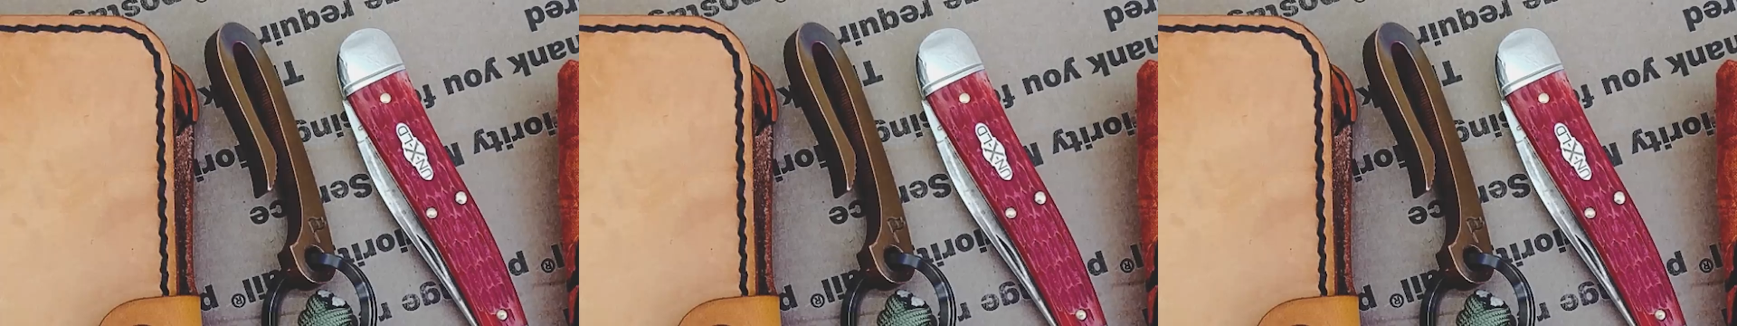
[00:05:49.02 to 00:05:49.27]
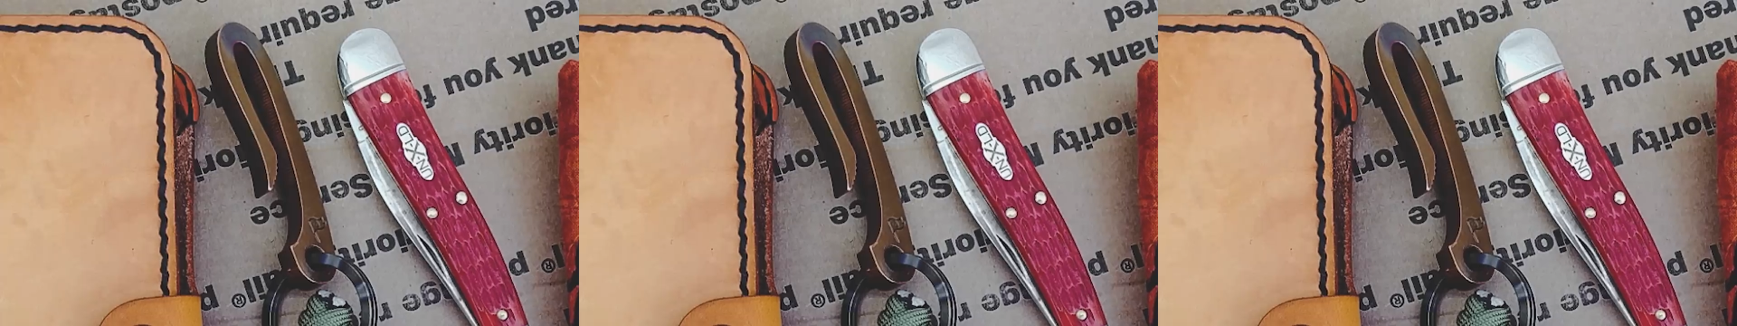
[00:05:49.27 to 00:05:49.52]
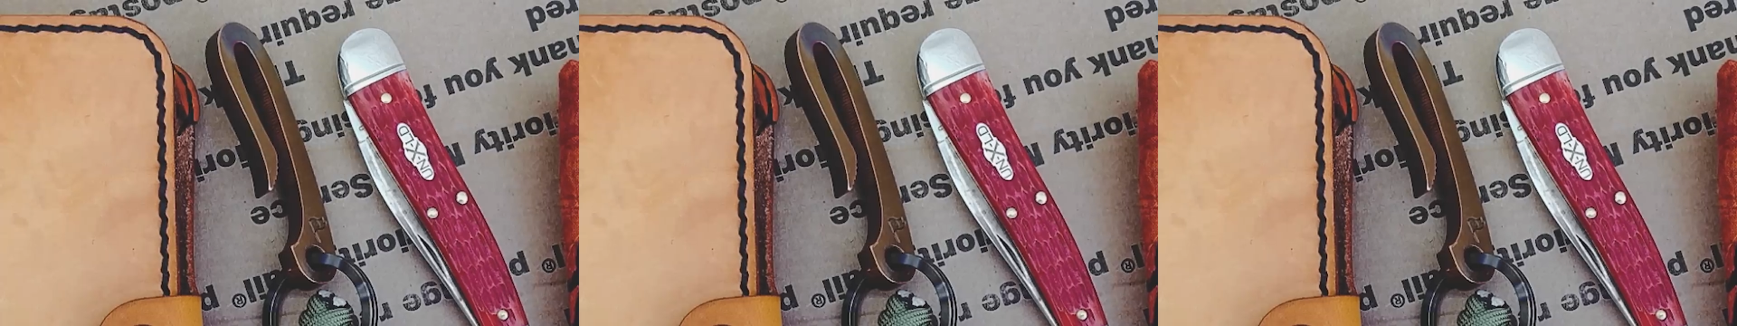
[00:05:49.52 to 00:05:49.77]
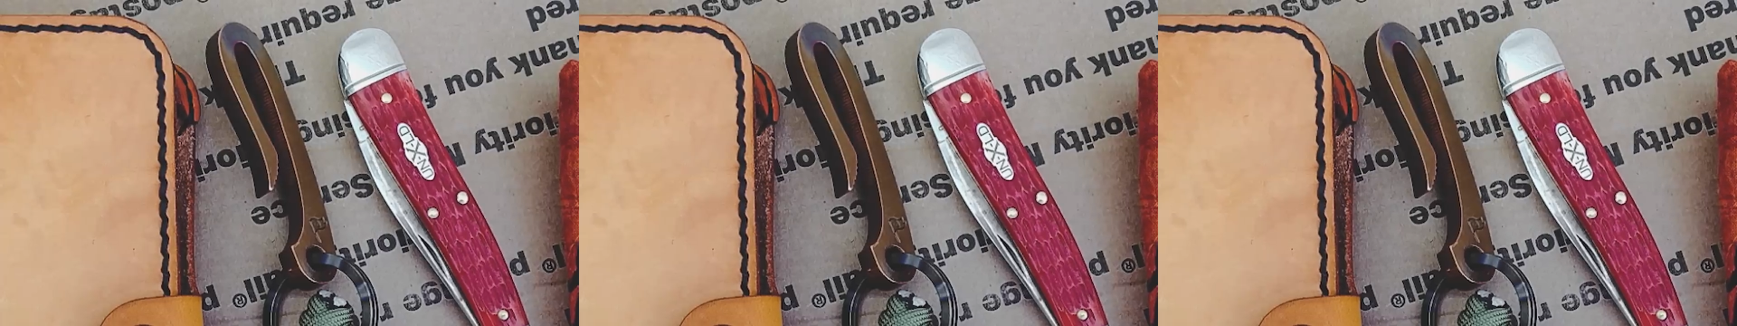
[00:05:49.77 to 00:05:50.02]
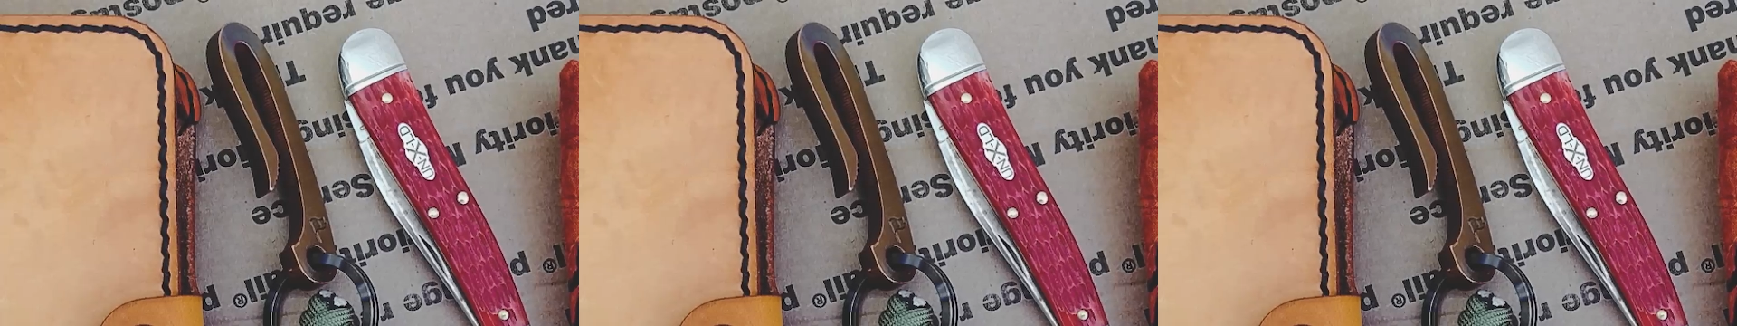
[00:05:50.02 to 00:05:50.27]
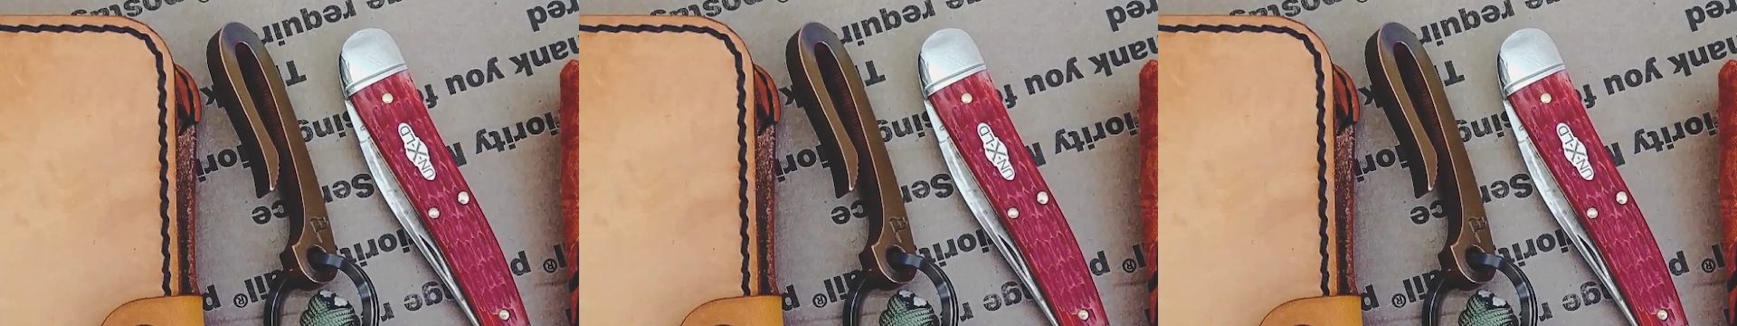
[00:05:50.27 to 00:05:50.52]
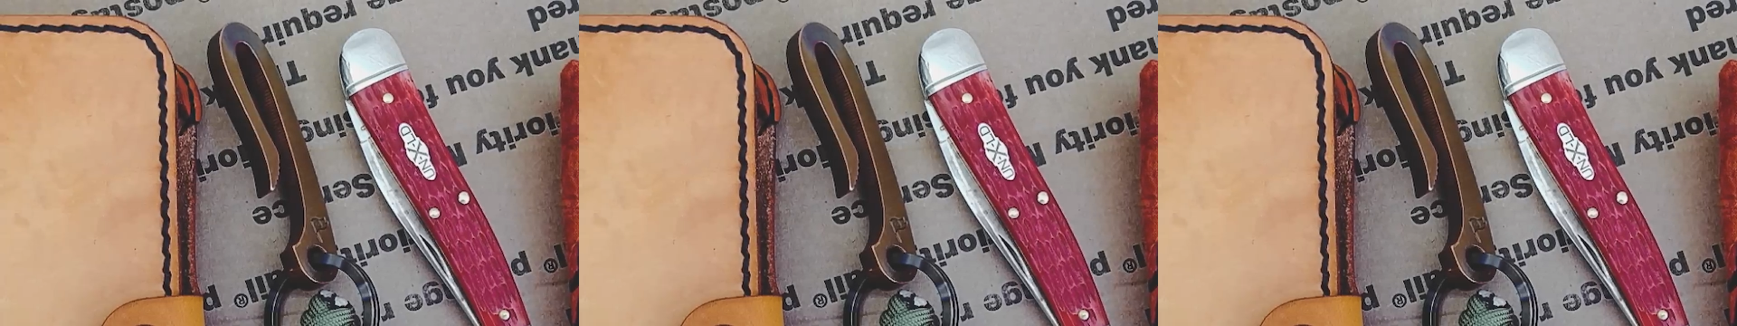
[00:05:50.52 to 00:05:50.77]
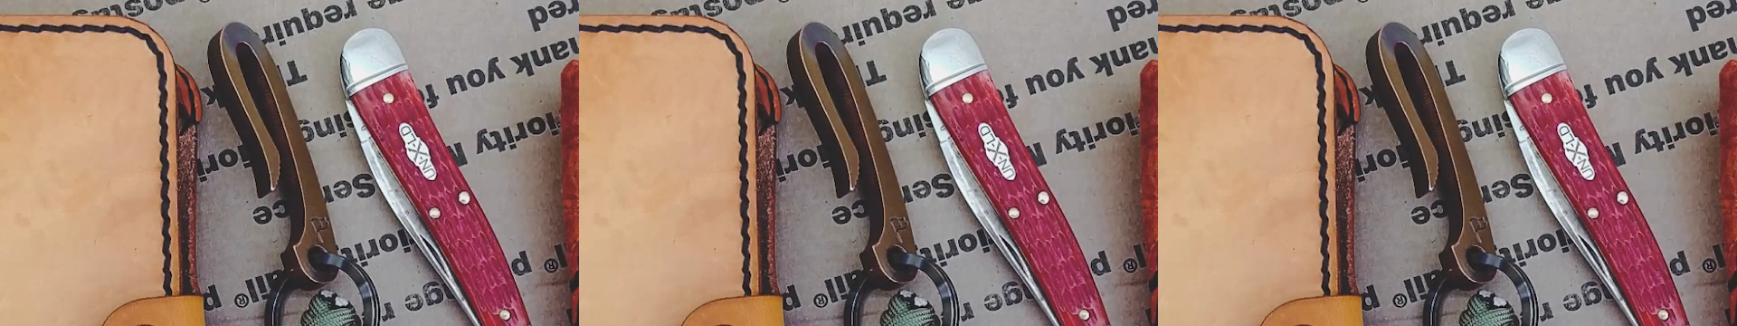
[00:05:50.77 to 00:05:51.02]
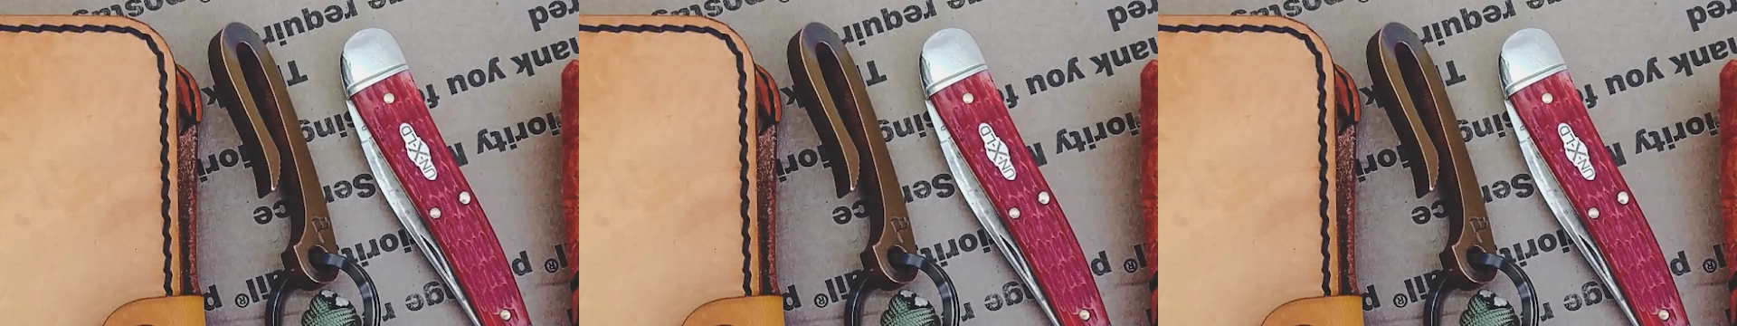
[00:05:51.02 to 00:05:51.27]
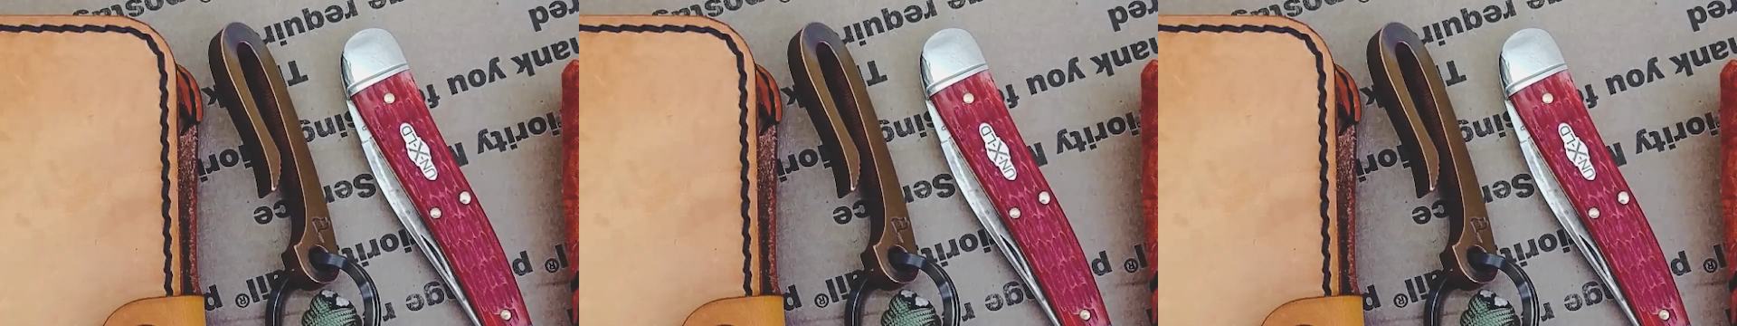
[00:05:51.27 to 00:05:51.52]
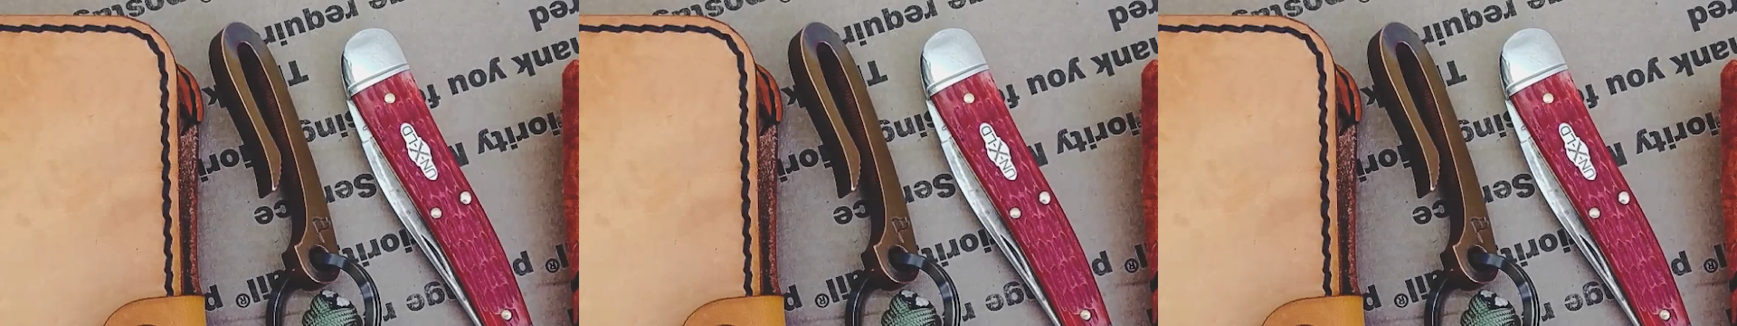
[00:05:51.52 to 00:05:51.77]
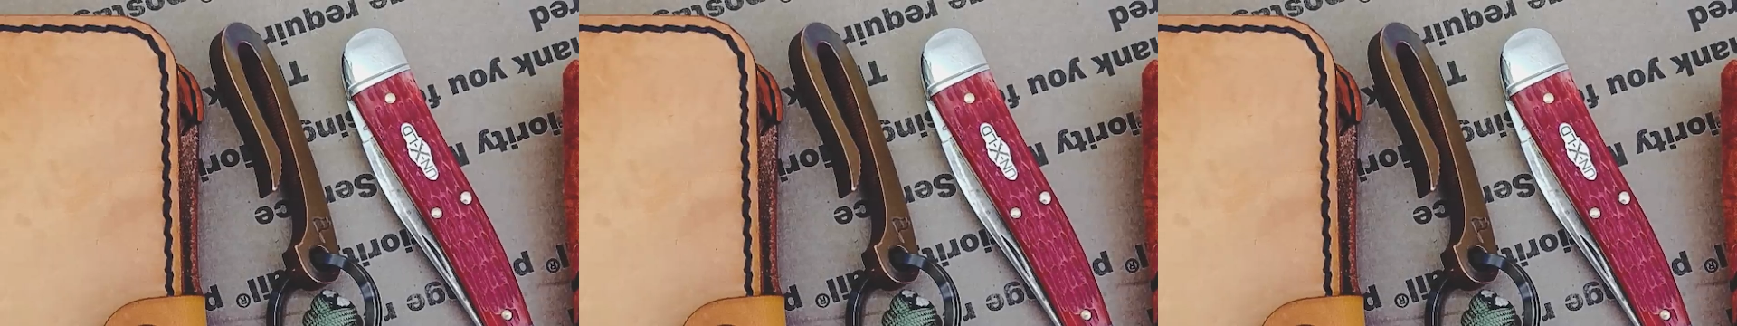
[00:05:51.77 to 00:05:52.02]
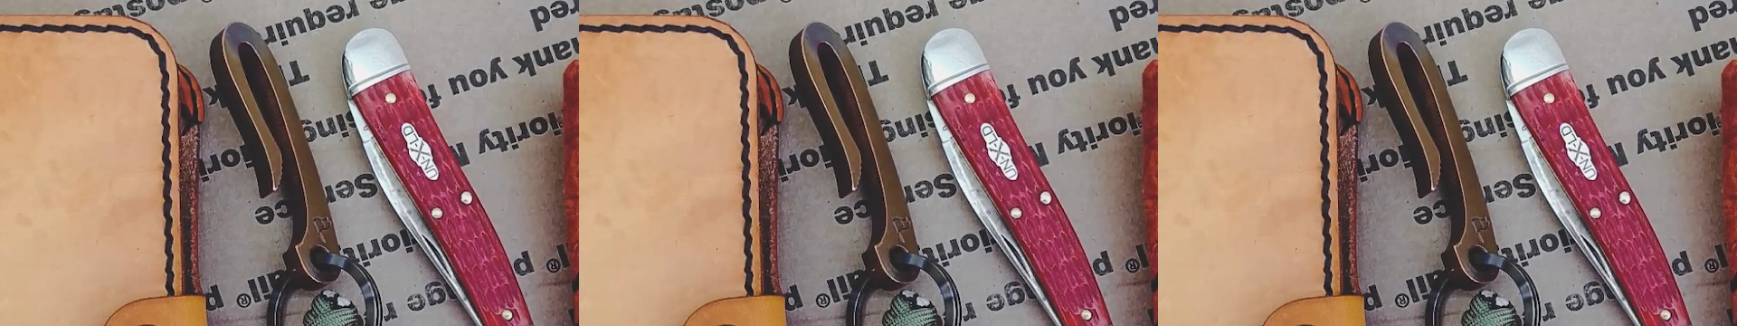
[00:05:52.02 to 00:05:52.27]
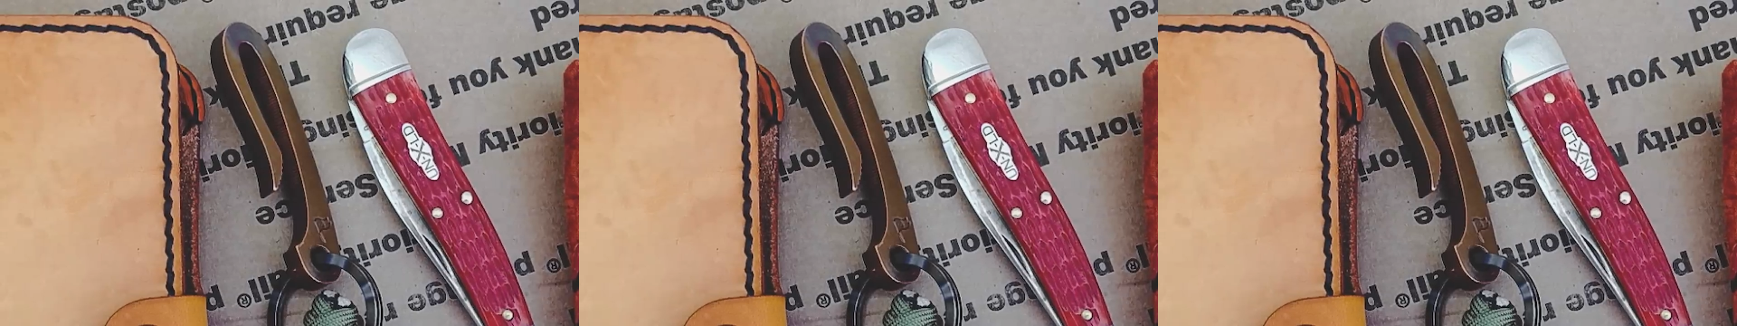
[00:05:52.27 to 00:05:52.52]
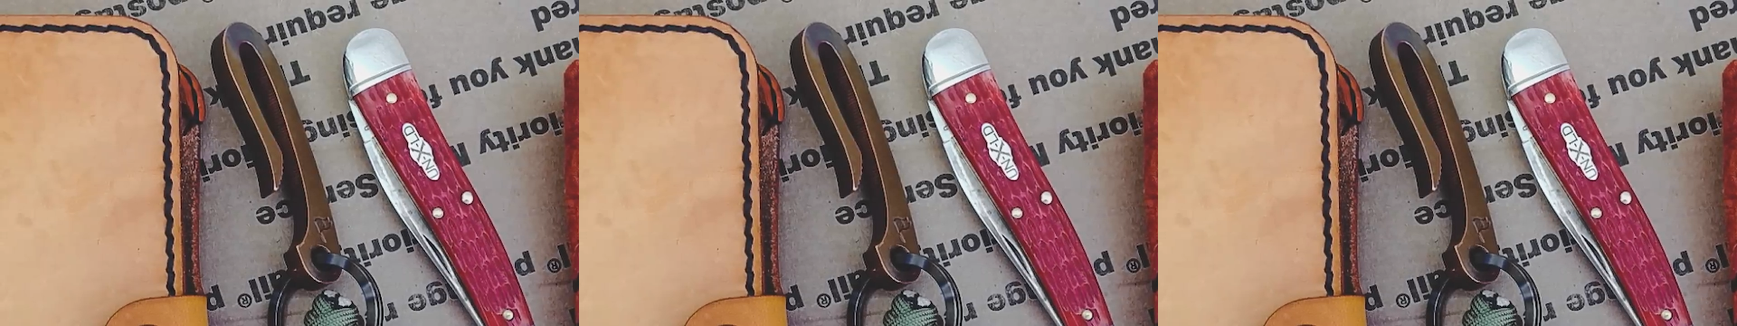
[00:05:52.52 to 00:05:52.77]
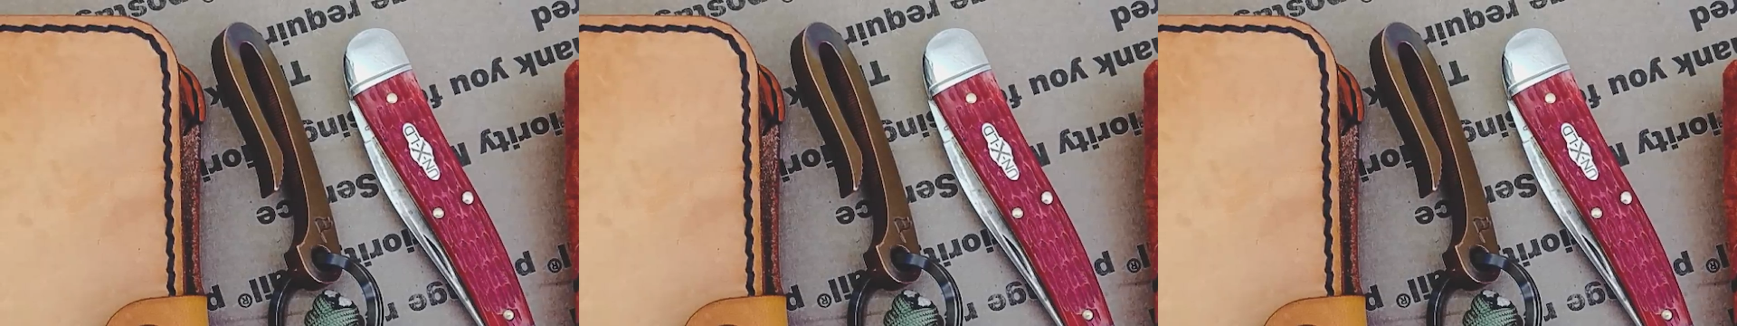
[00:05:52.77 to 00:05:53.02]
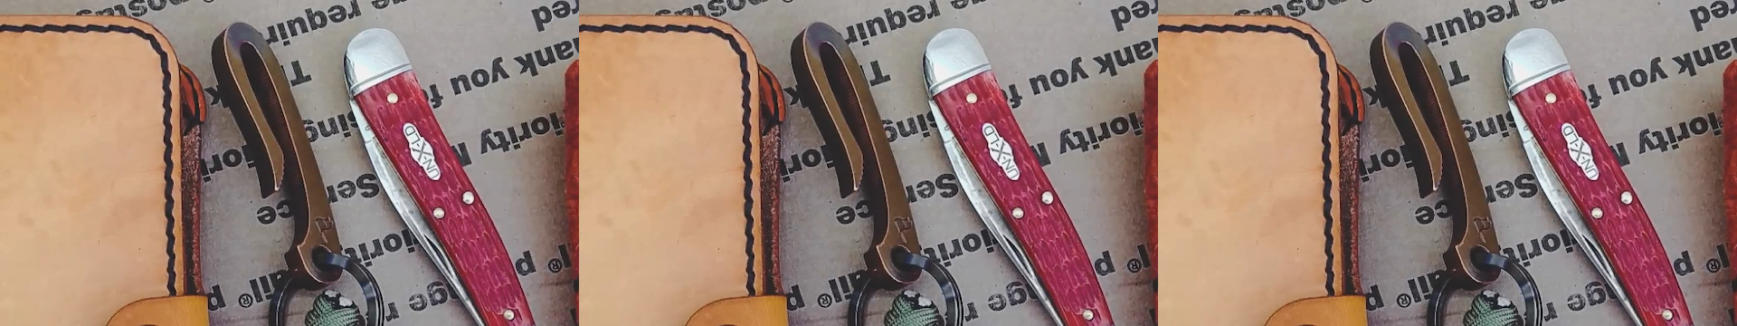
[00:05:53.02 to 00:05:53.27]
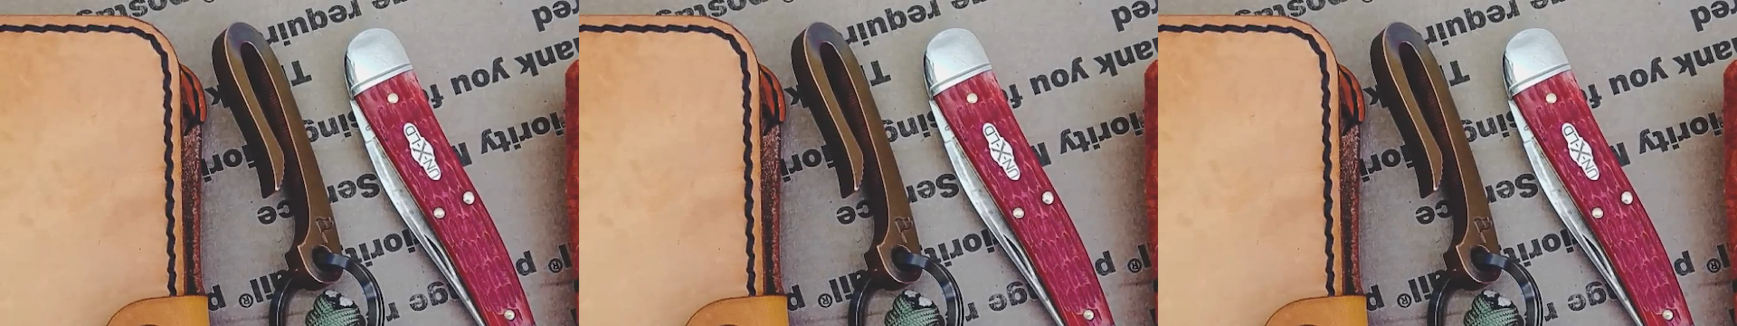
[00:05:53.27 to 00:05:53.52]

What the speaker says: Nobody's mouth can be seen.